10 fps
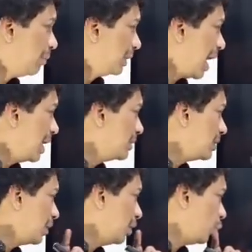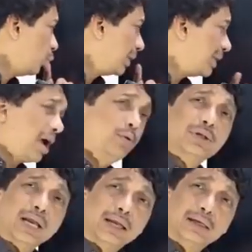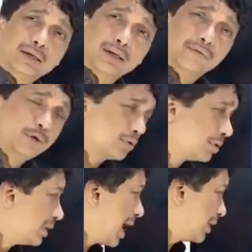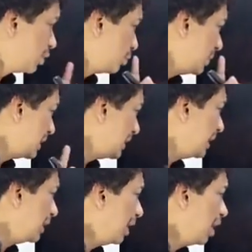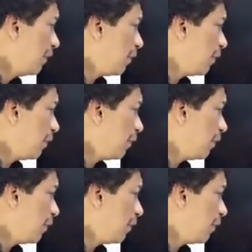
but the answer without any confusion has to be C